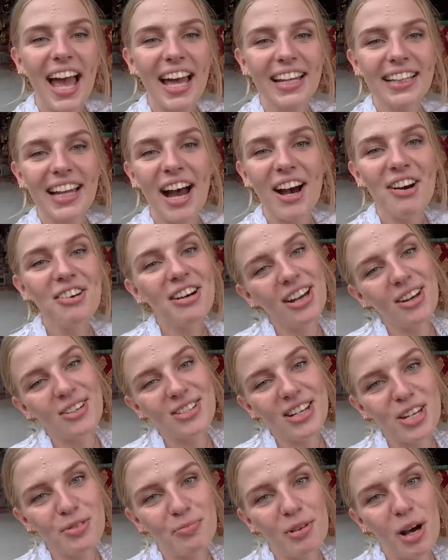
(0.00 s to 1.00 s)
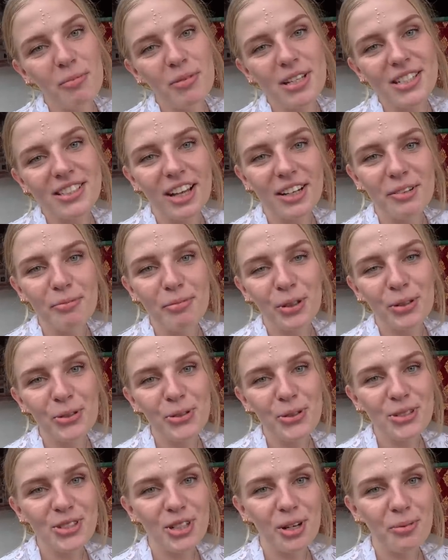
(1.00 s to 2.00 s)
And now Elsa's mom is gonna
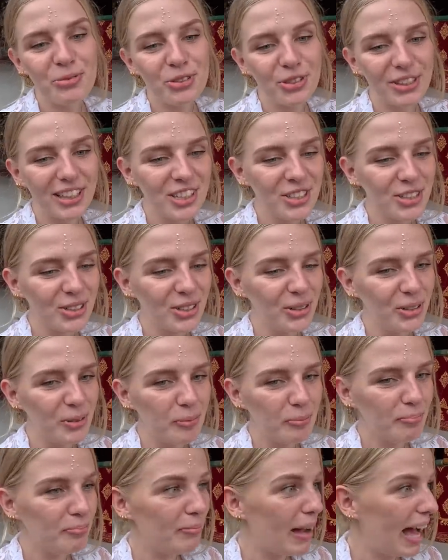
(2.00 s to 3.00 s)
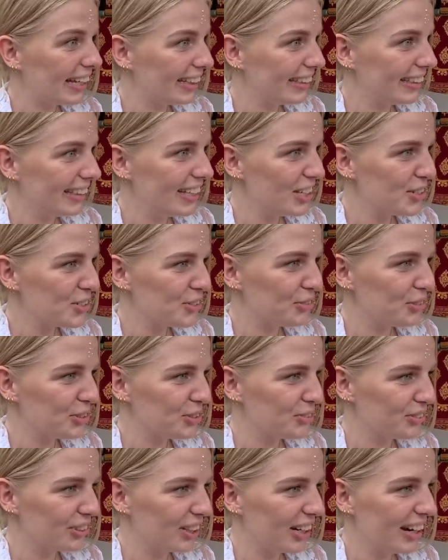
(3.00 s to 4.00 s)
cook some traditional Balinese food
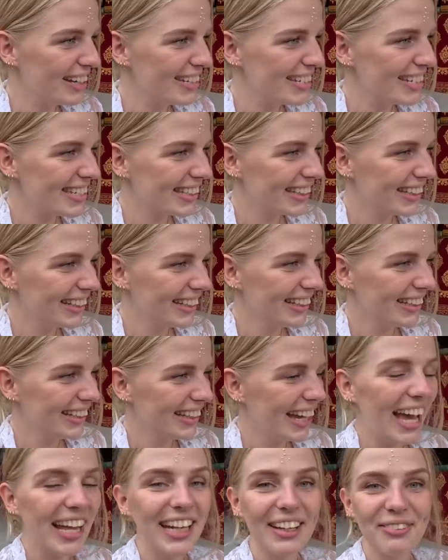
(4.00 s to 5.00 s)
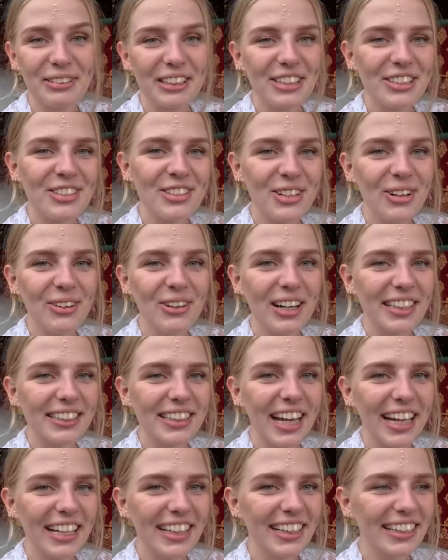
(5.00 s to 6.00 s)
for us. And we're so
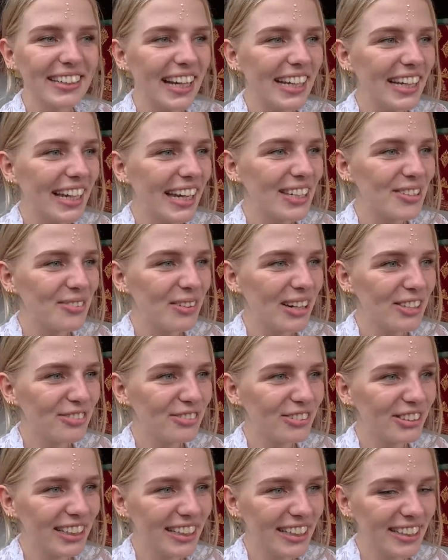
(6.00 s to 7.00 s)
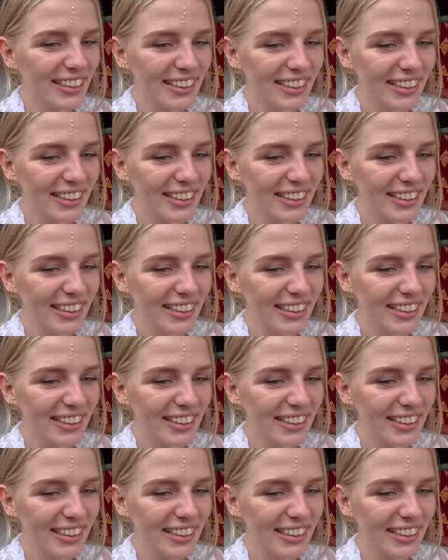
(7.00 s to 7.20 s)
excited. I can't wait for it.